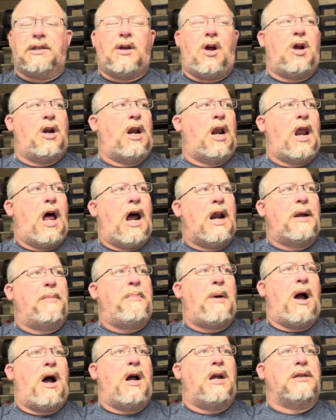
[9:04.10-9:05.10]
on a lot of
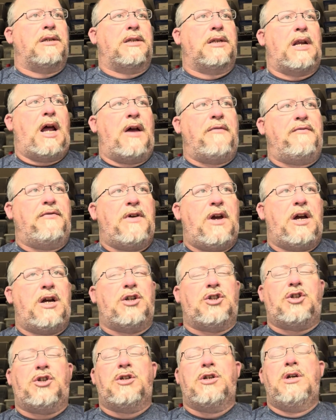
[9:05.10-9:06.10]
ponds that I
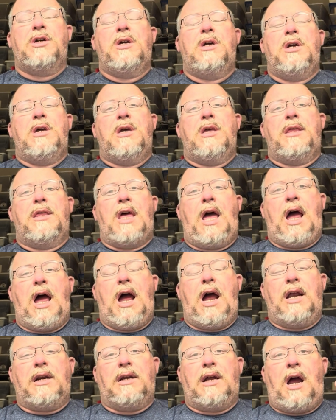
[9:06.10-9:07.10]
fish
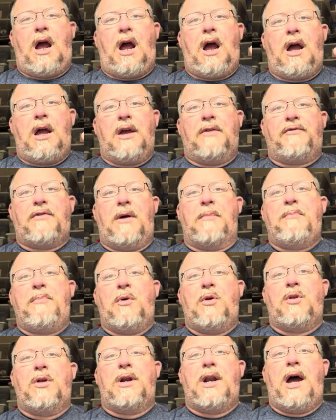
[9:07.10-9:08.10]
that if I'm
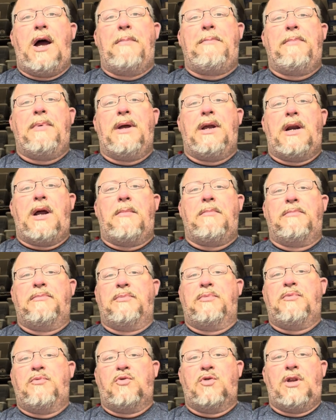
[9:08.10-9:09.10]
pulling up and I'm
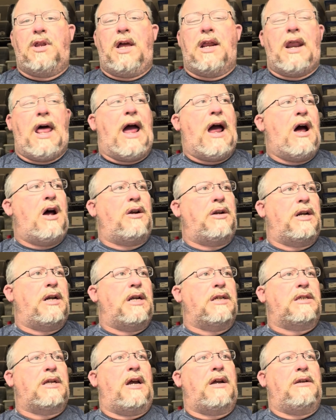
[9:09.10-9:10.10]
really loud, and
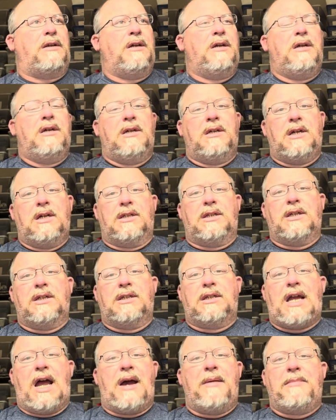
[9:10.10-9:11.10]
it's this
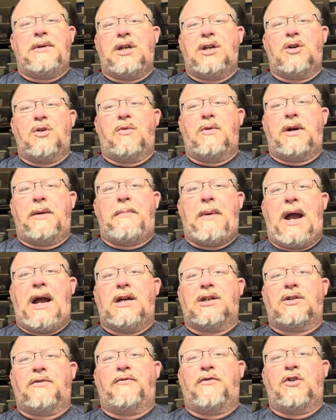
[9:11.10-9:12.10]
time of the year where the
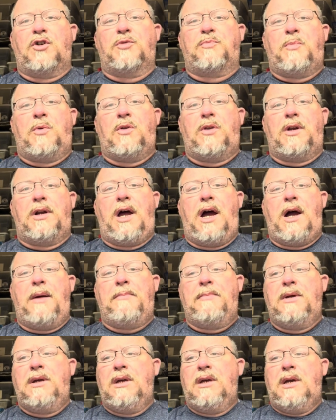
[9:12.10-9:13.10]
bass are first pulling up,
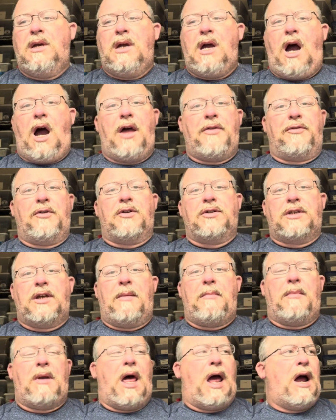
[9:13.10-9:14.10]
I throw
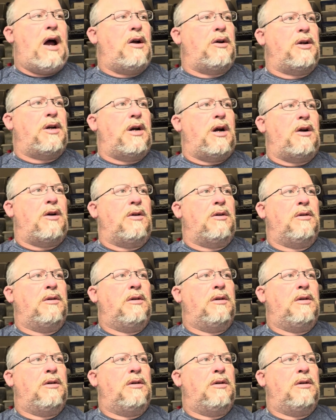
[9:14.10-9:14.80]
something loud in there,